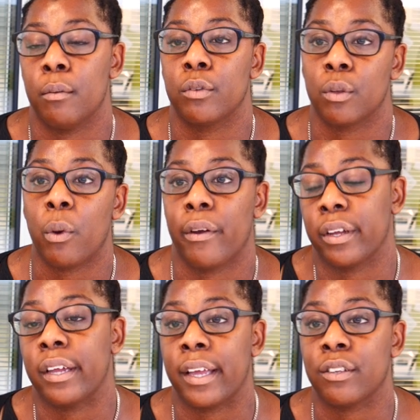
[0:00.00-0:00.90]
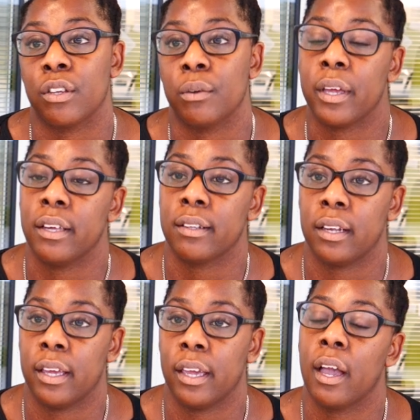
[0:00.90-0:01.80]
somewhere I could get to
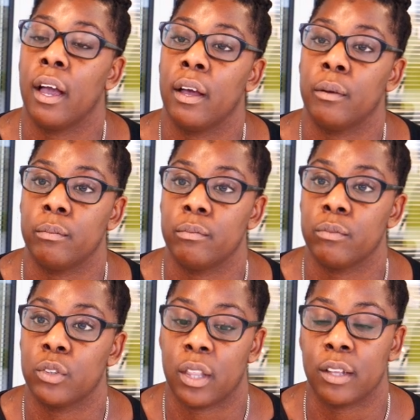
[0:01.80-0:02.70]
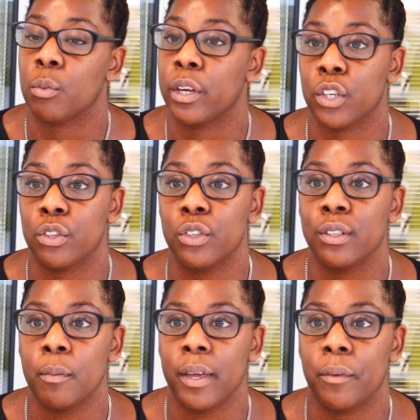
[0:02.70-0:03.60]
easily, so that's why I chose
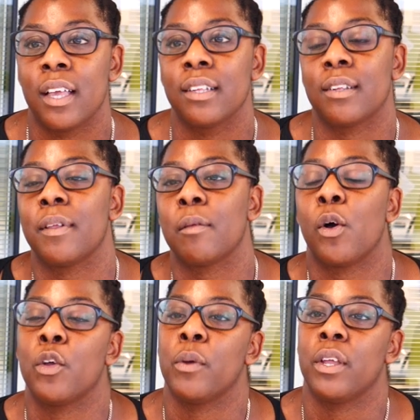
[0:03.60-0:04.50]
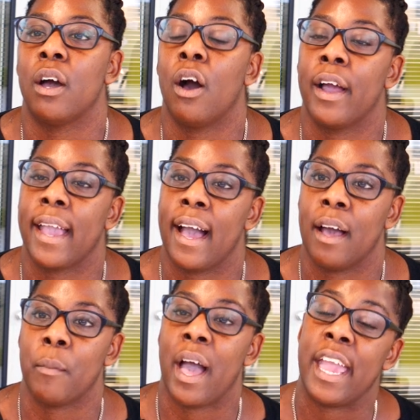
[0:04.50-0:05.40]
UCB. So at the moment I
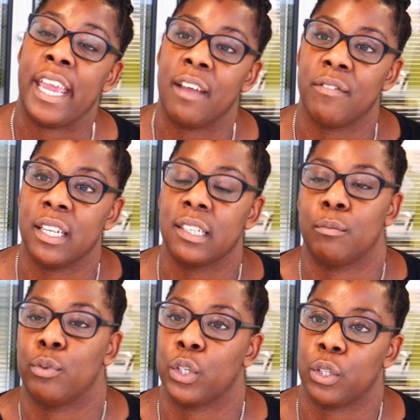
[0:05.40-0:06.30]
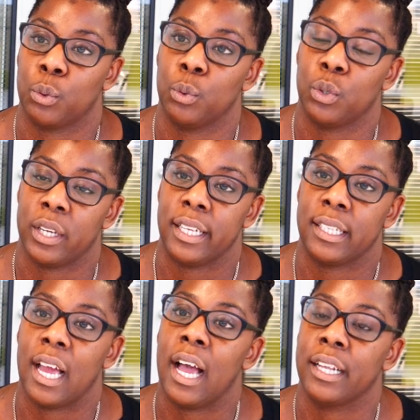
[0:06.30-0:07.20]
am a events and projects
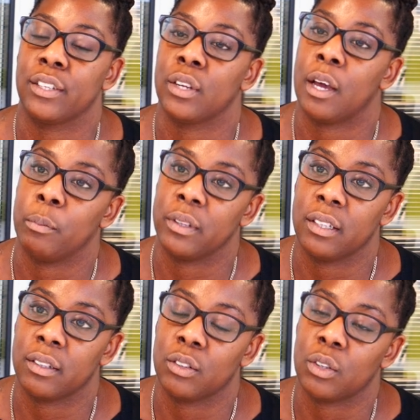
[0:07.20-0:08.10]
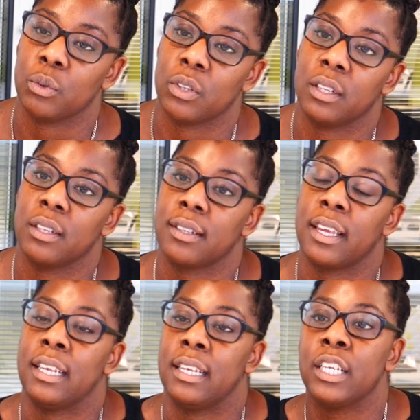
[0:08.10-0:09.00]
coordinator at Dunelm Business Consultants
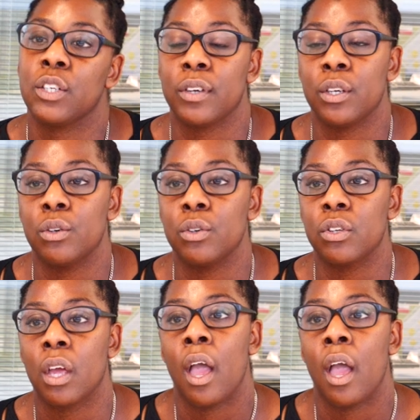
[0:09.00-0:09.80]
in Lichfield.